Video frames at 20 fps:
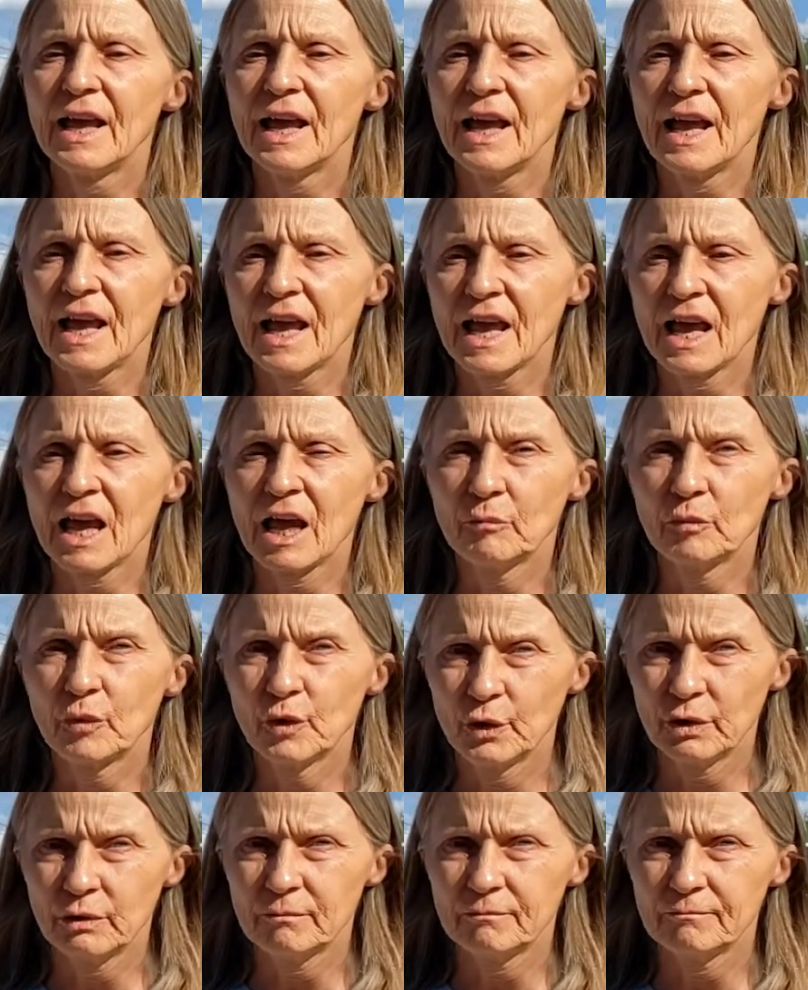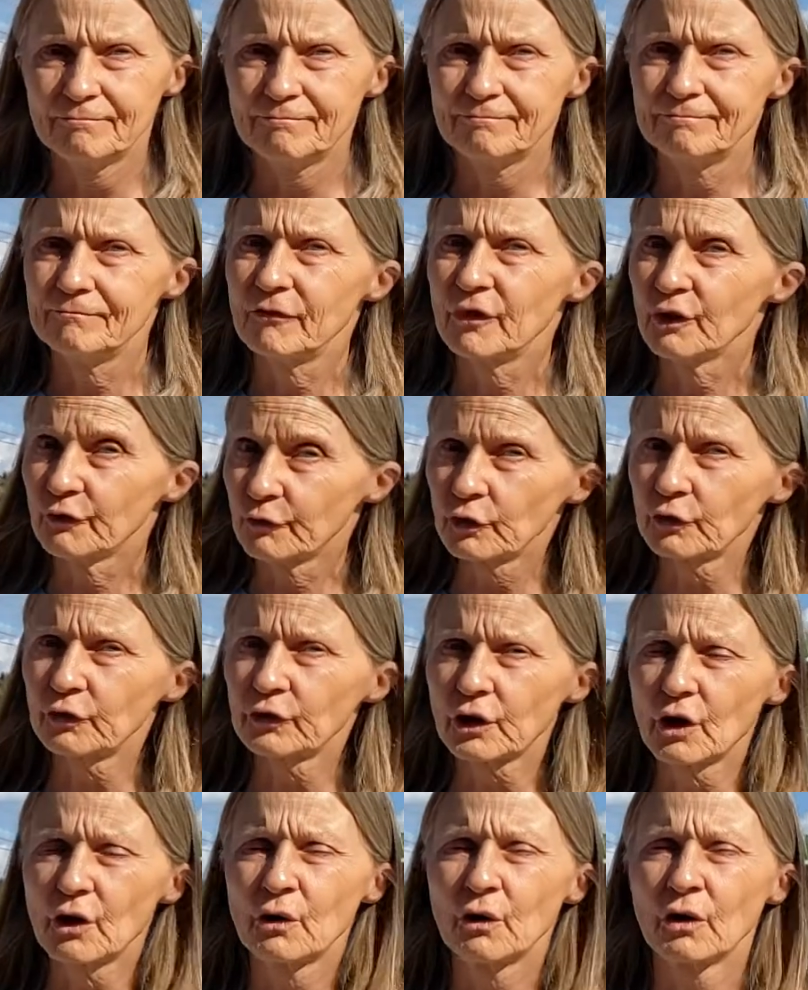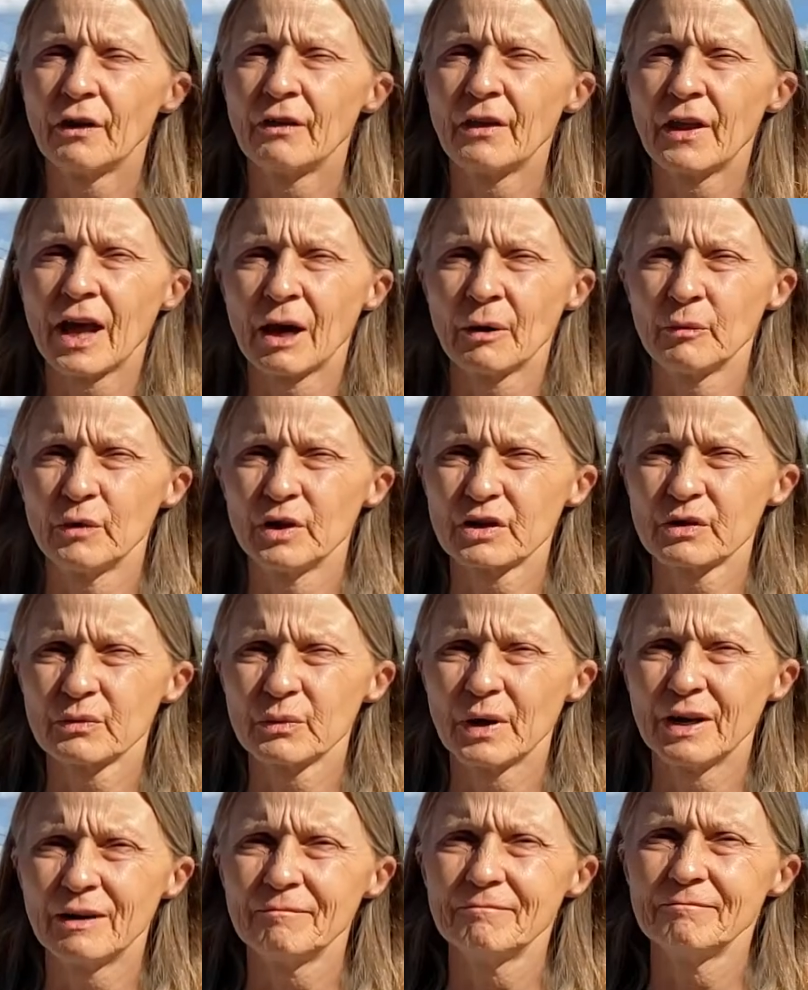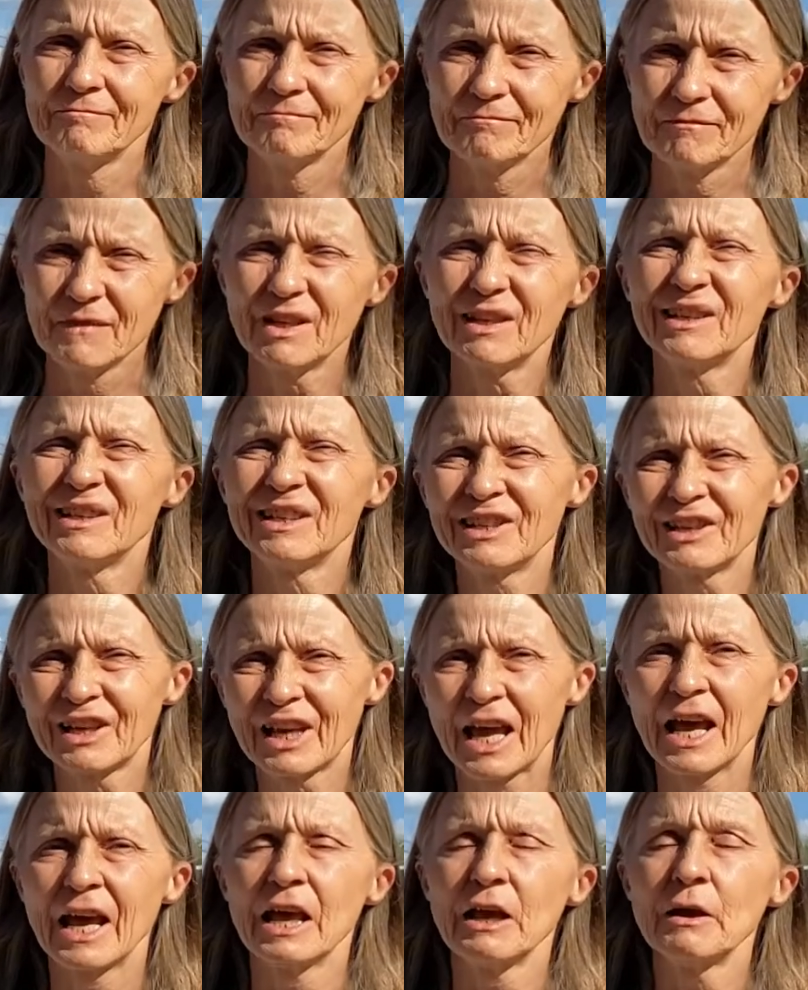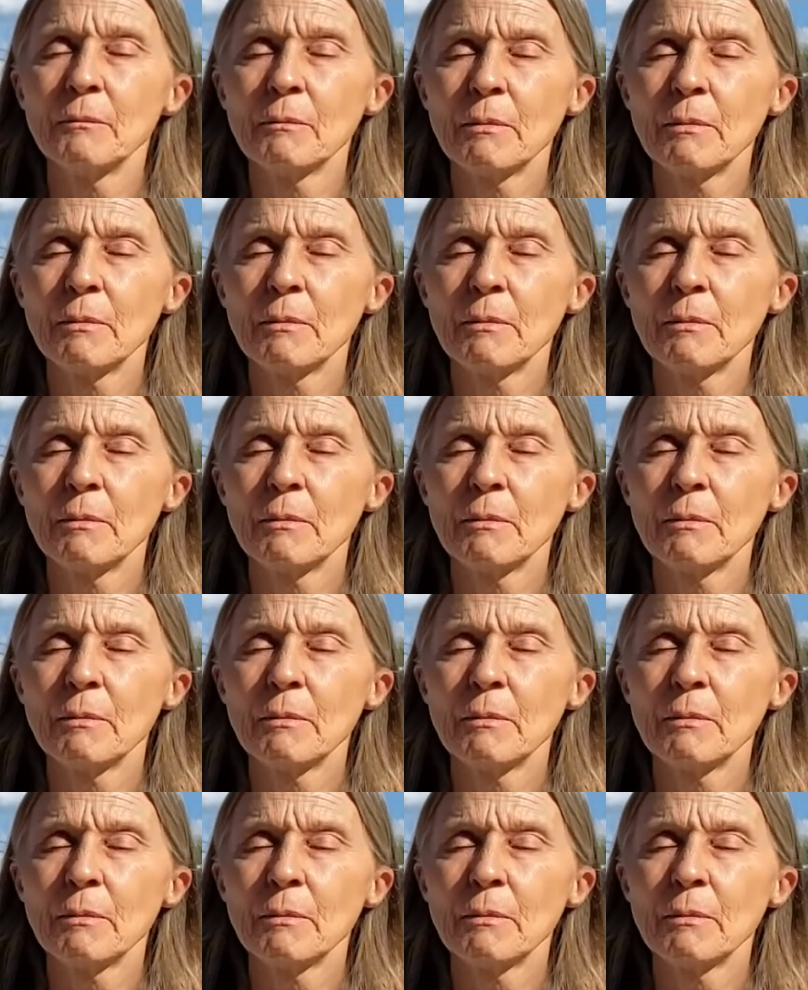and put the first coat on that, which went okay.